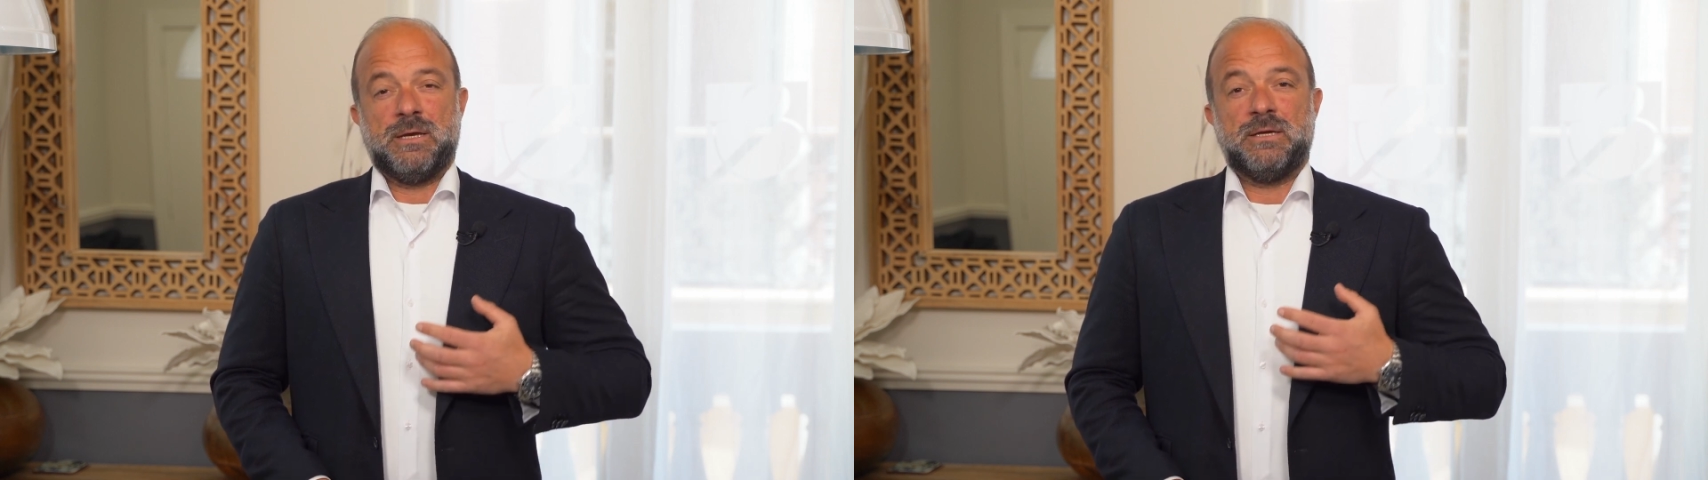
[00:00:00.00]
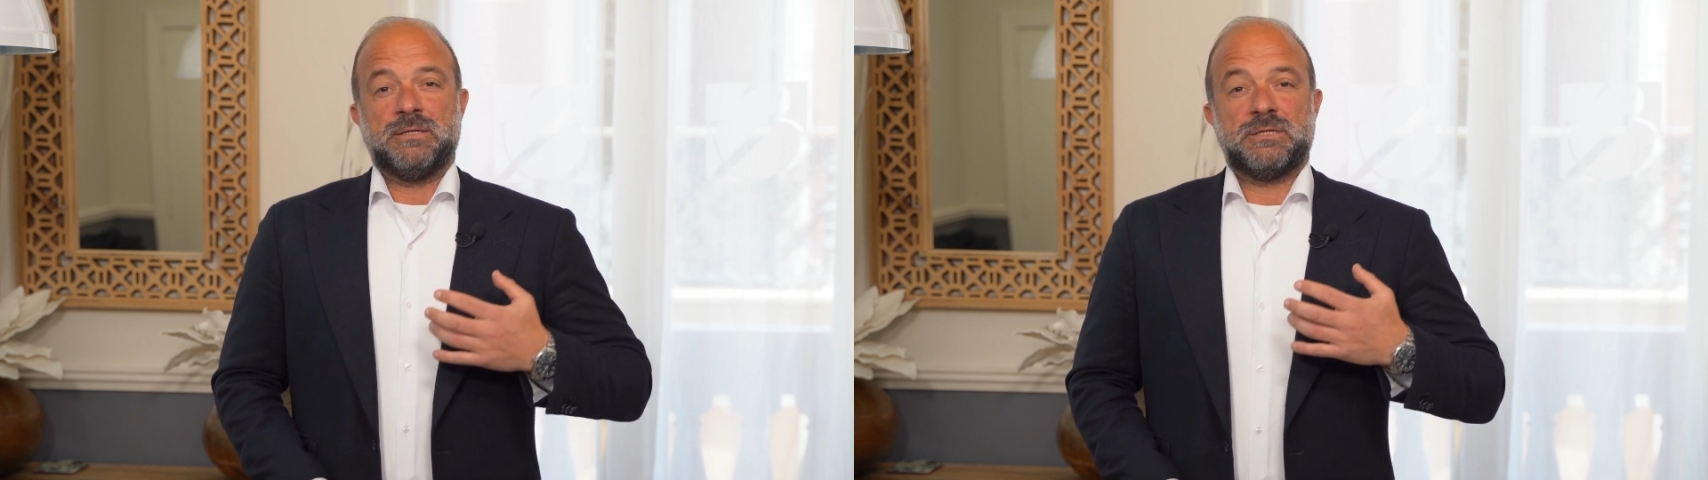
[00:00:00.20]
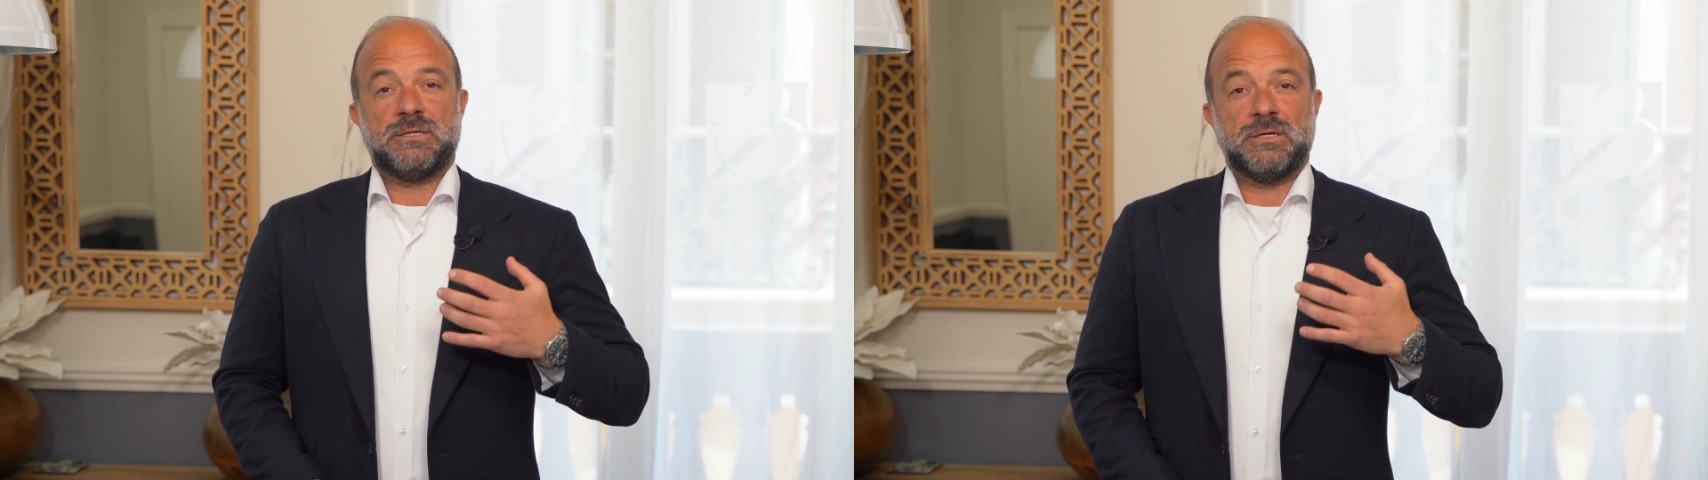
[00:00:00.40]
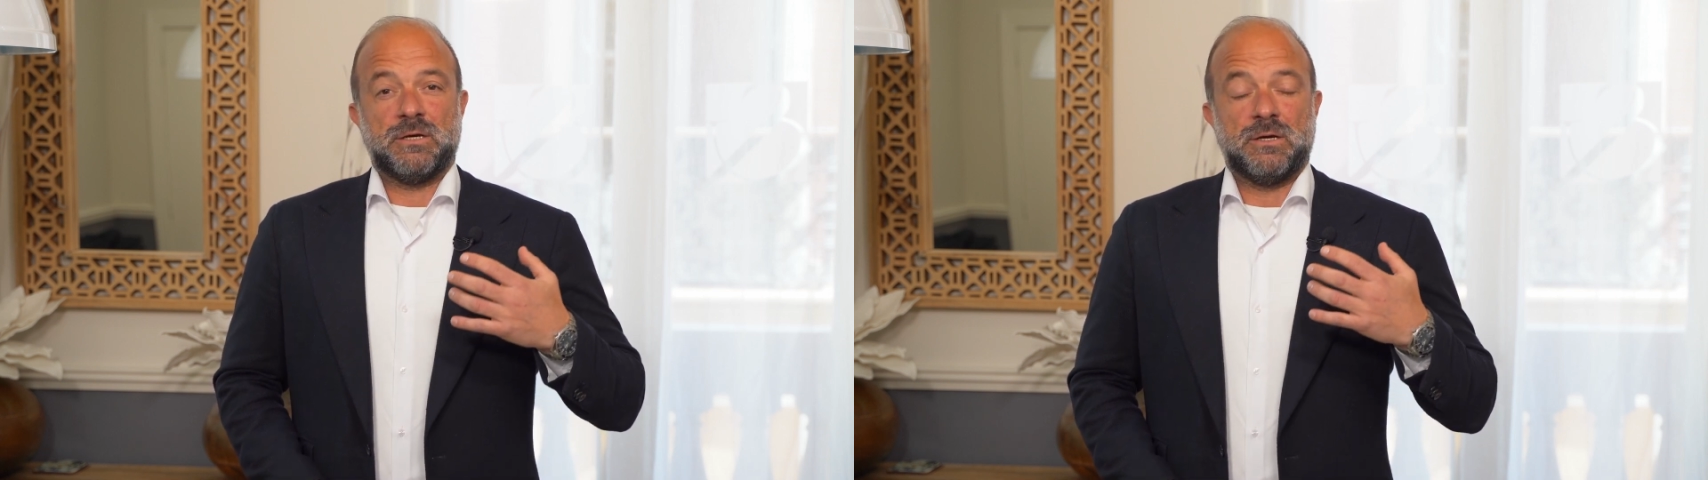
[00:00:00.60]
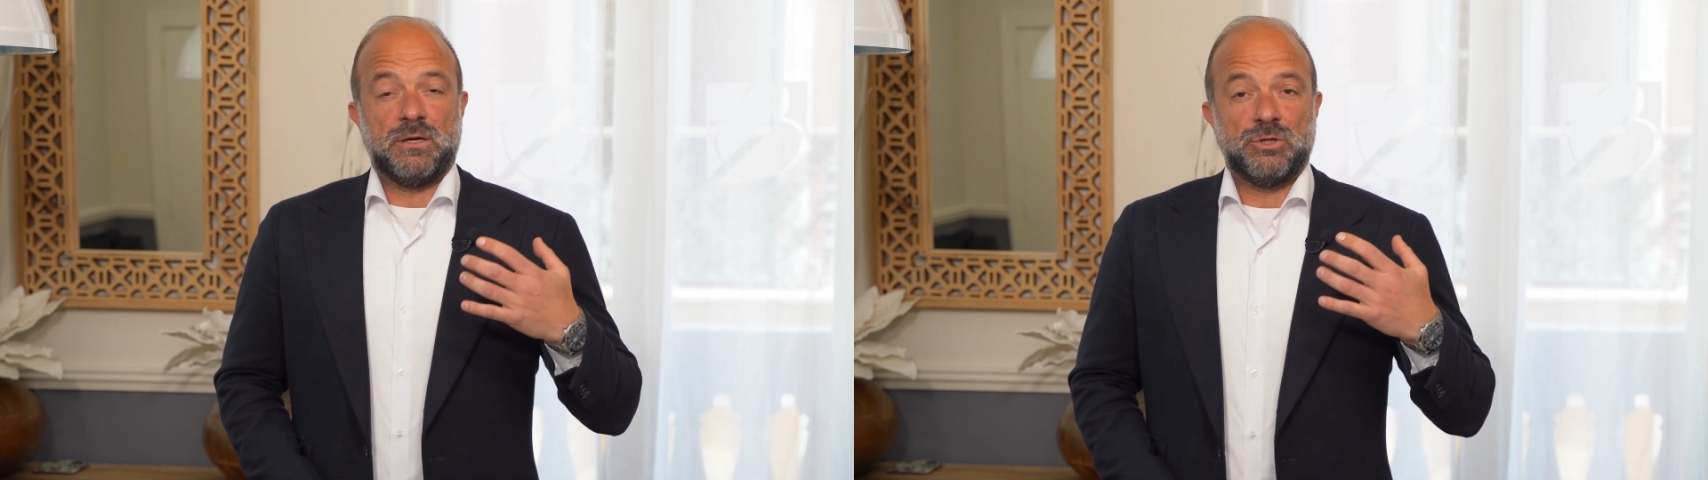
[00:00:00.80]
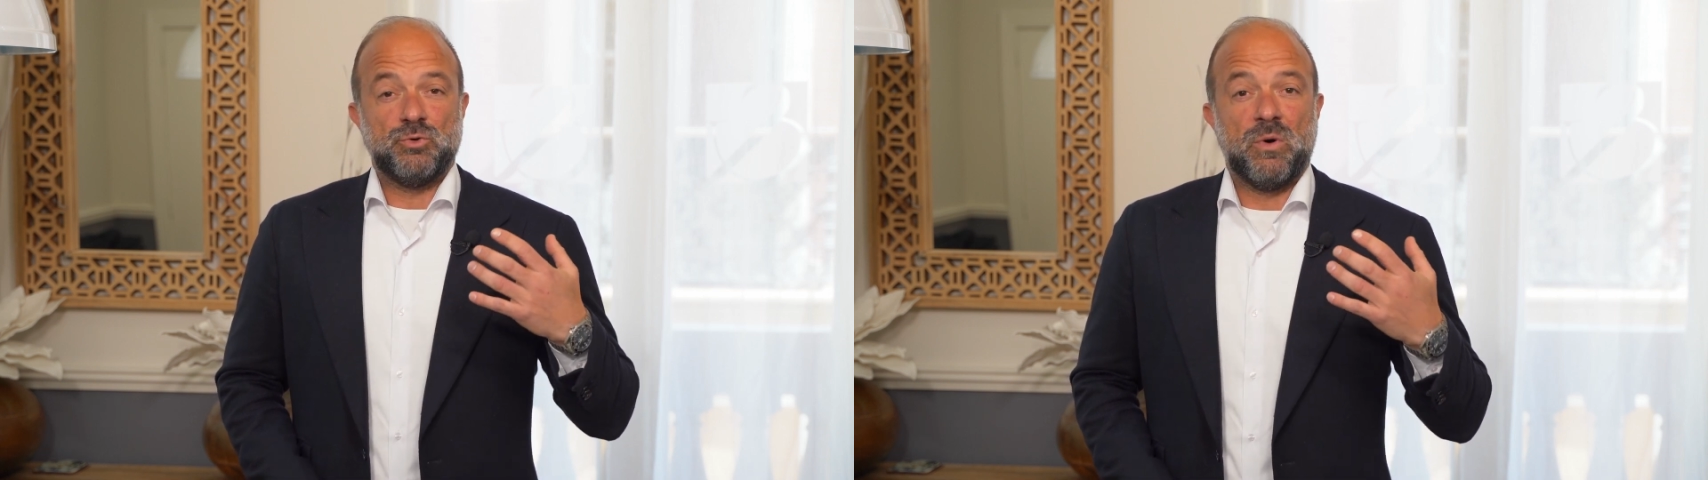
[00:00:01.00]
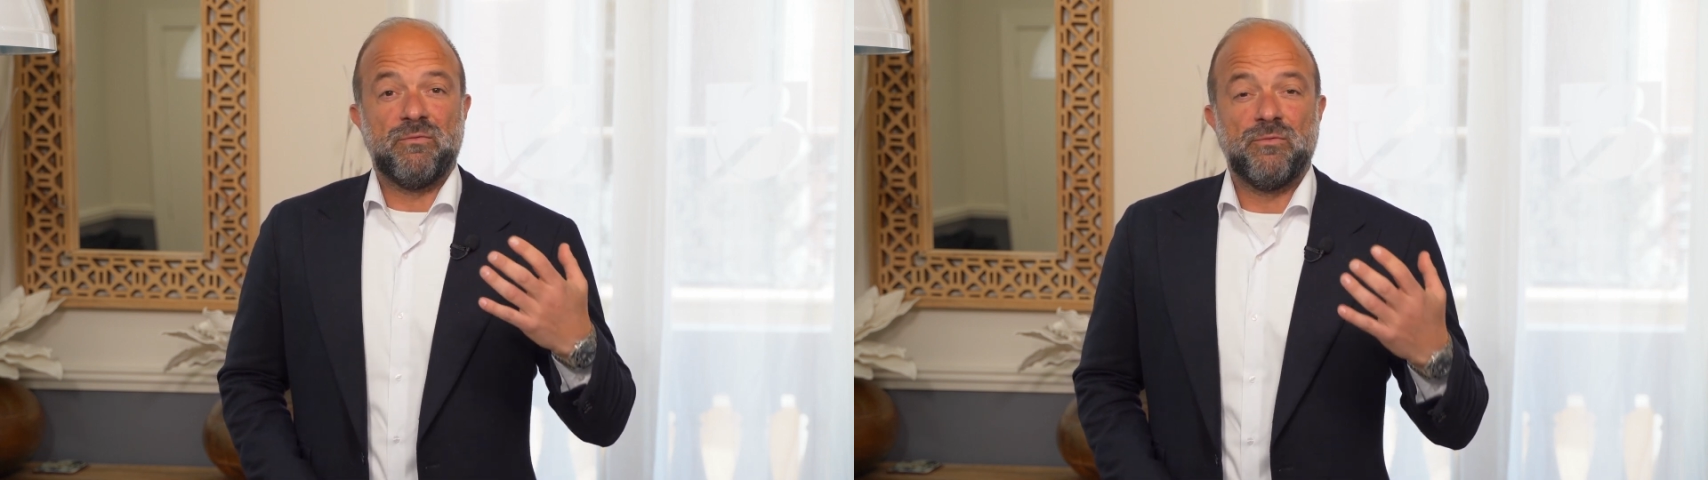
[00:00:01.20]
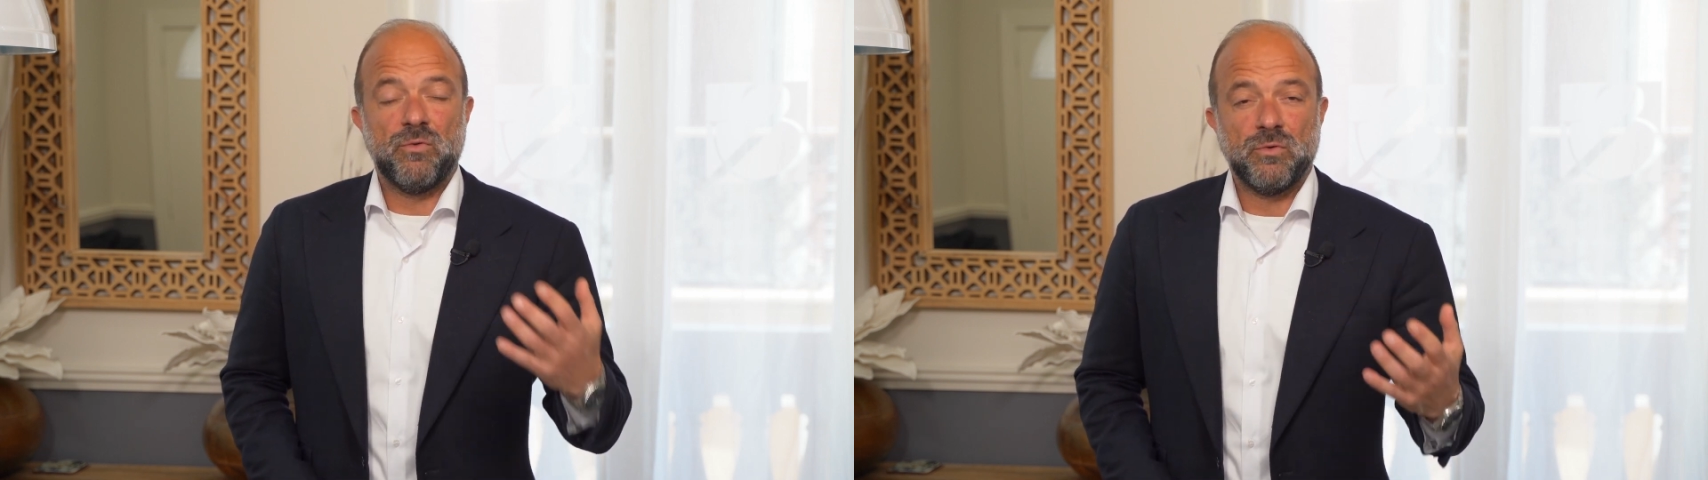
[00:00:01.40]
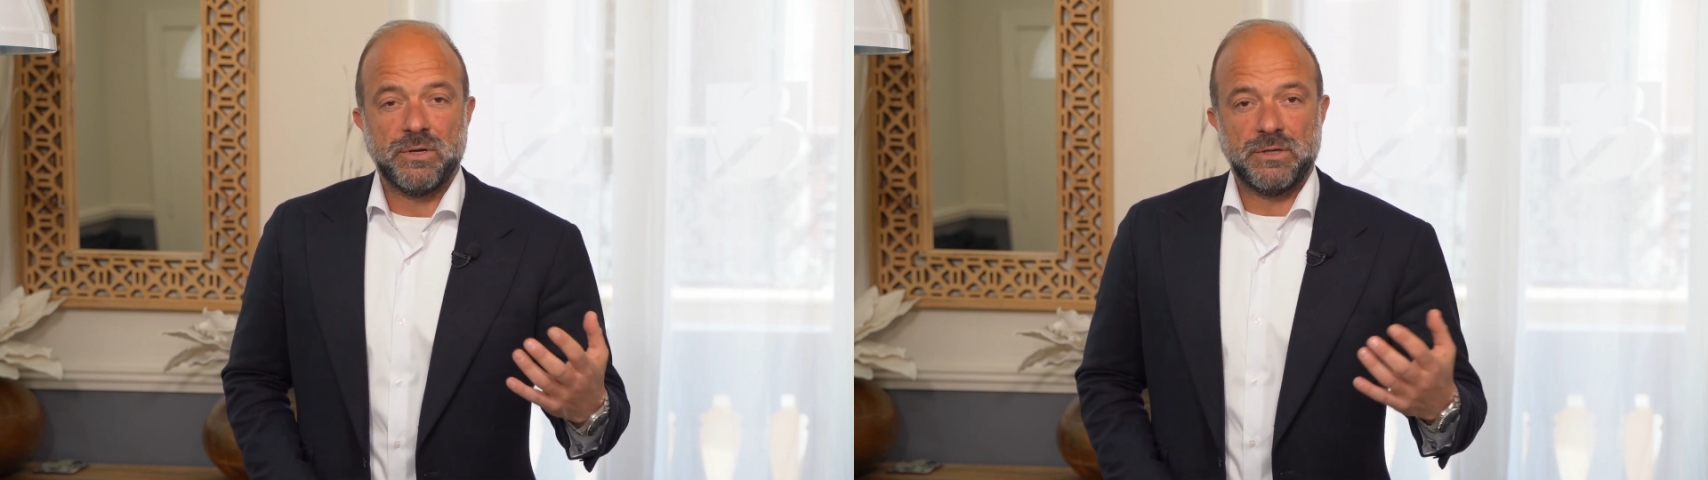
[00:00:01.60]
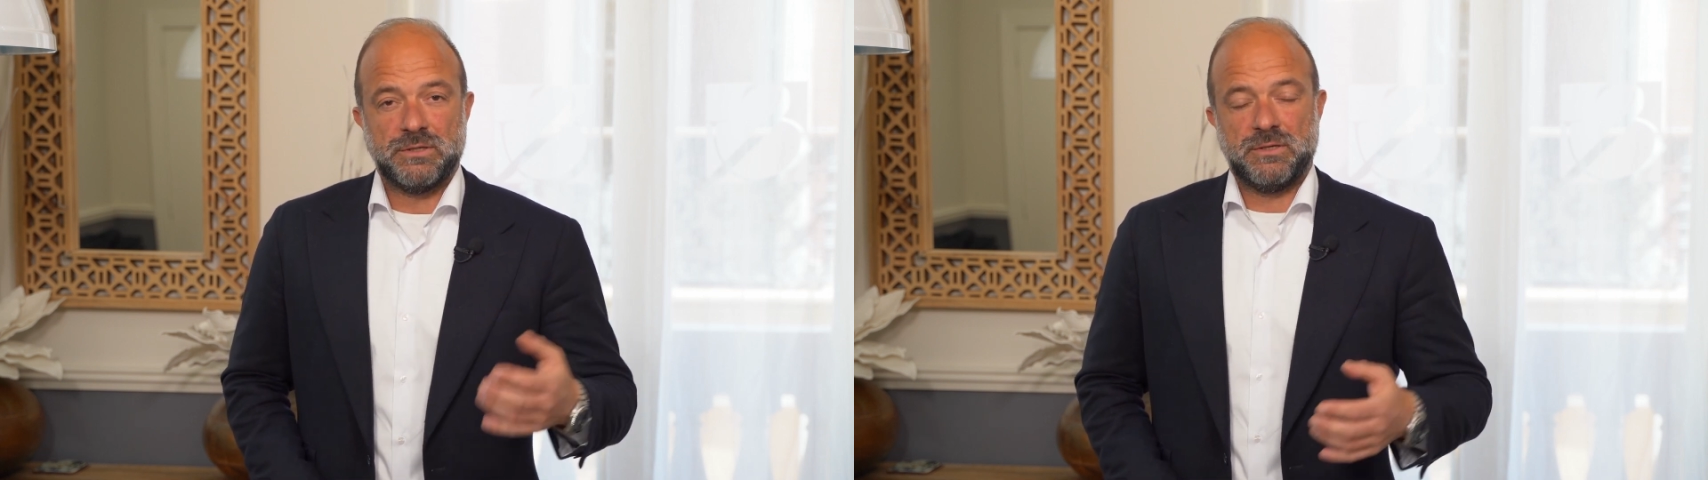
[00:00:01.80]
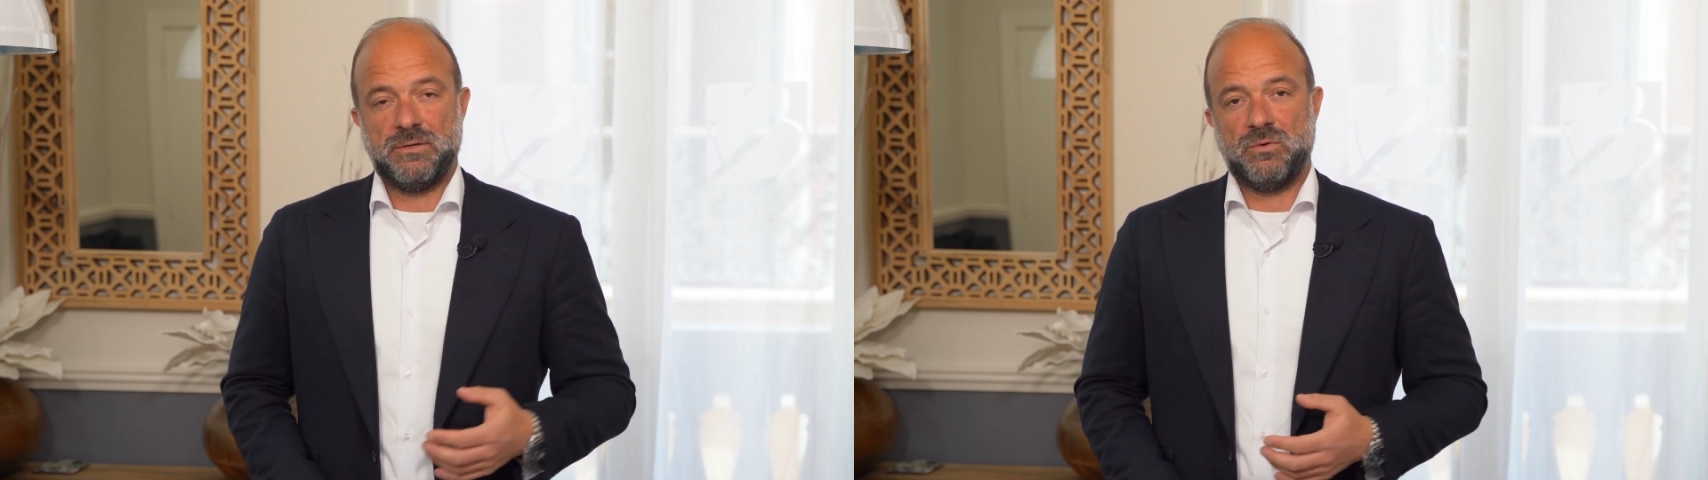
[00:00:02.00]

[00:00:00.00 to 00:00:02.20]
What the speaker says: is to avoid